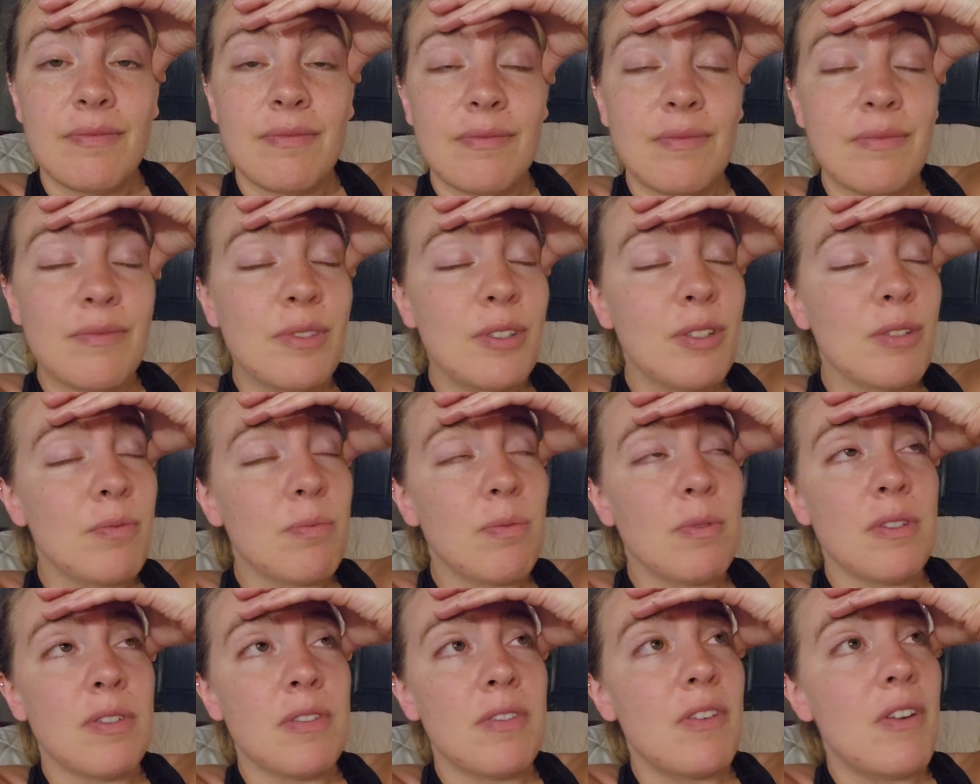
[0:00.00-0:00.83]
It just
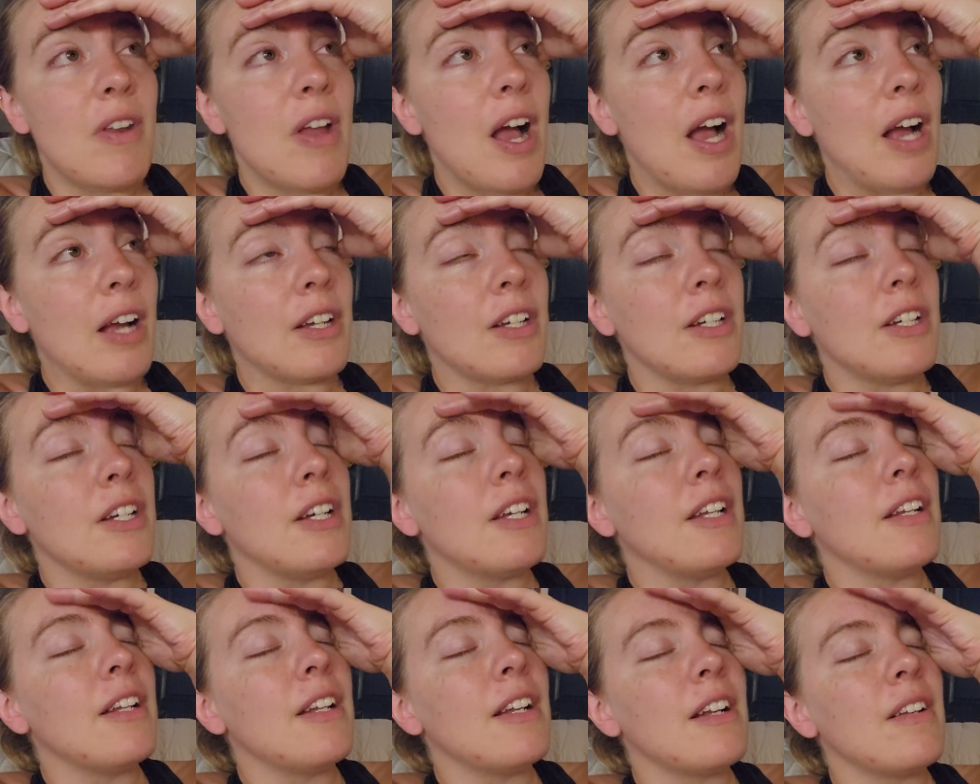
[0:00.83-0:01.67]
was not
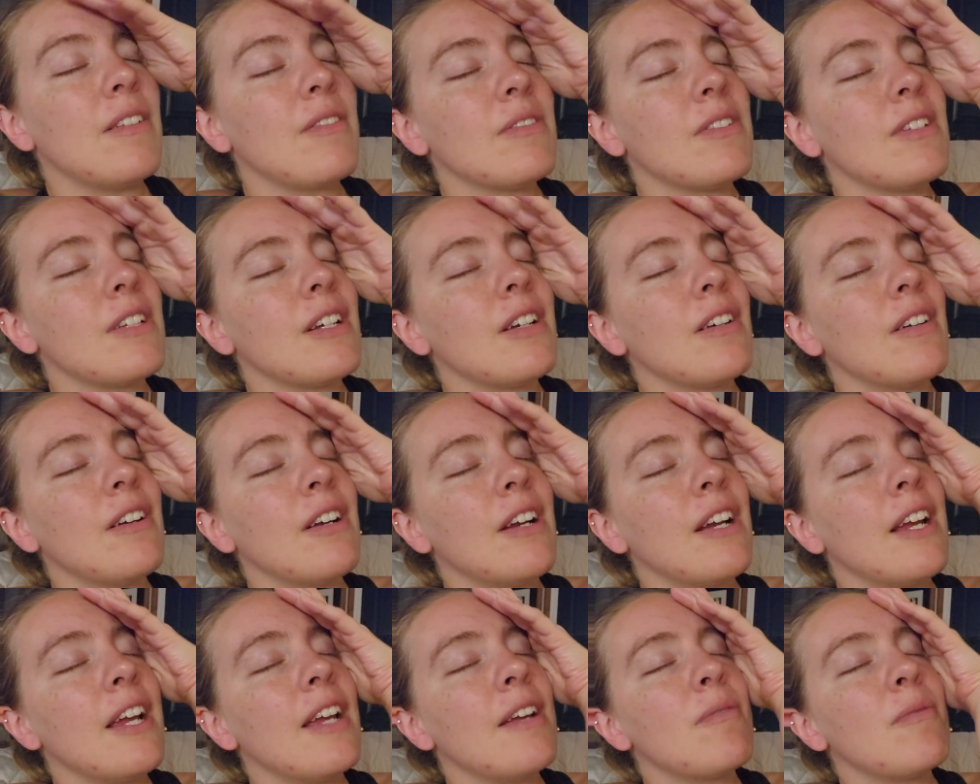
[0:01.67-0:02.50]
good. And I was like, all
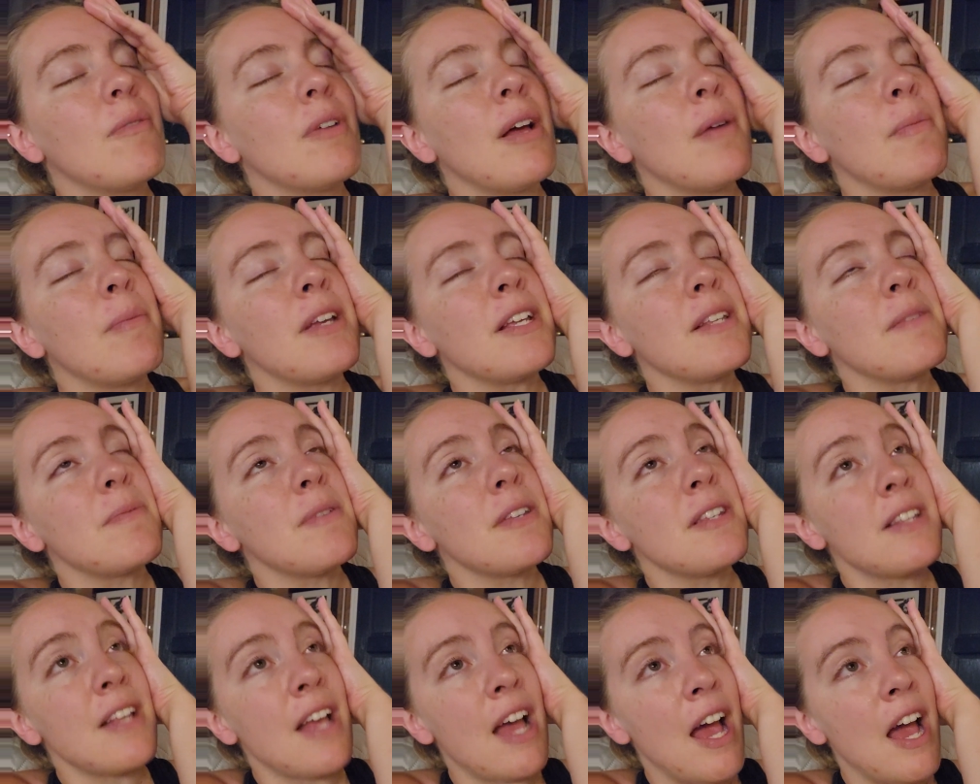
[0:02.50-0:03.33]
right, well, that makes me
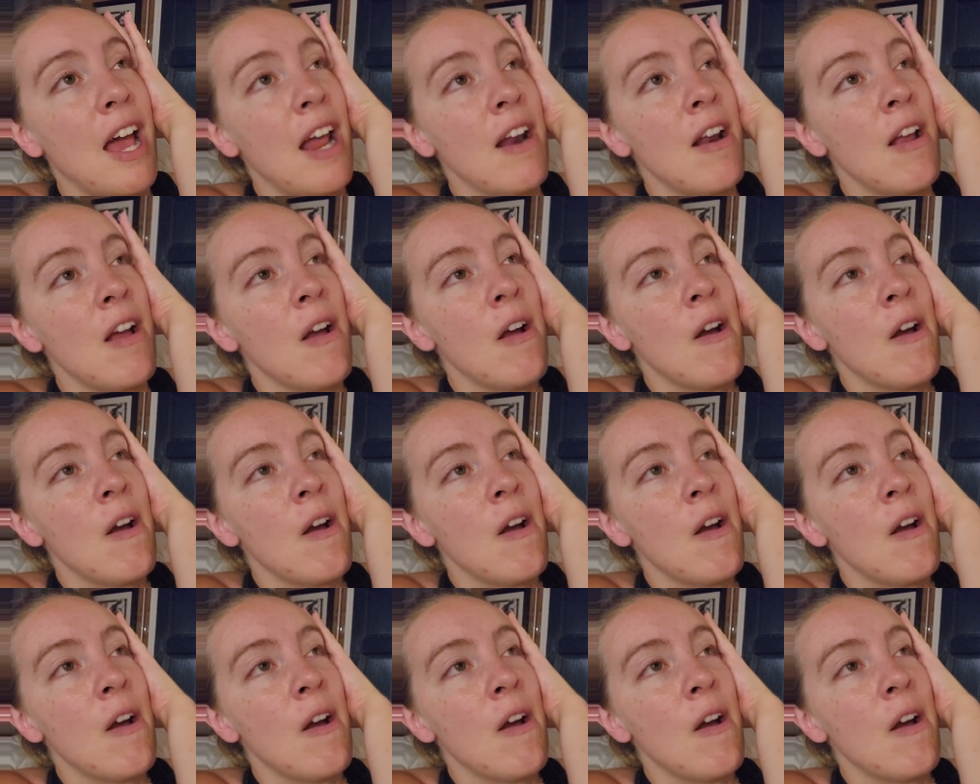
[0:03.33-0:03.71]
sad.